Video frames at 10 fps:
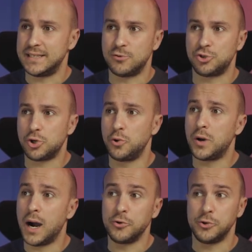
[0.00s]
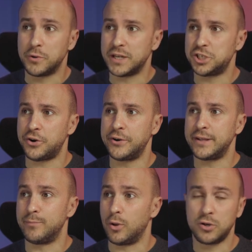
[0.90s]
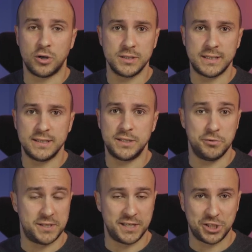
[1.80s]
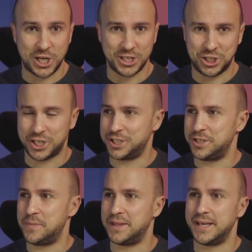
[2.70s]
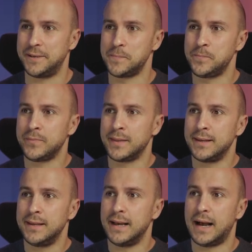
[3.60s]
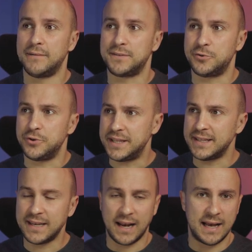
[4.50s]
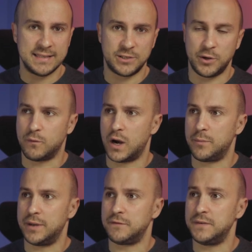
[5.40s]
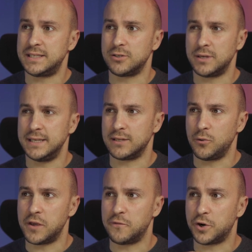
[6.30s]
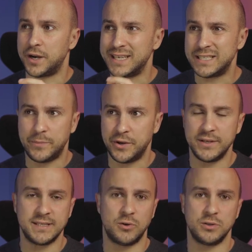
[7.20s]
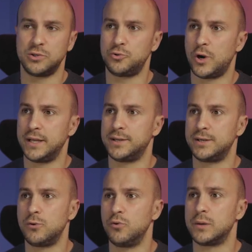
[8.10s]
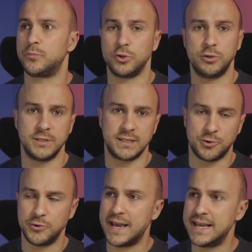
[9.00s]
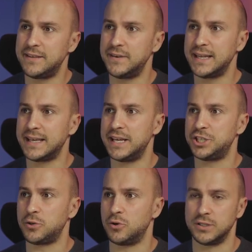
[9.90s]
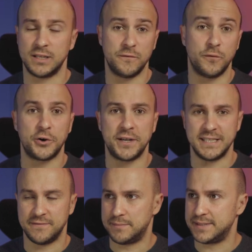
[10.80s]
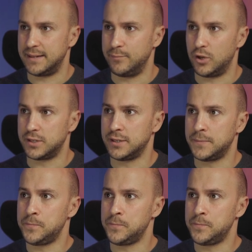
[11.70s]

is to show you how you can generate blog content using just ChatGPT. After reading the client's requirement, we saw he's looking for an experienced content writer who can produce creative and engaging content for his website blog.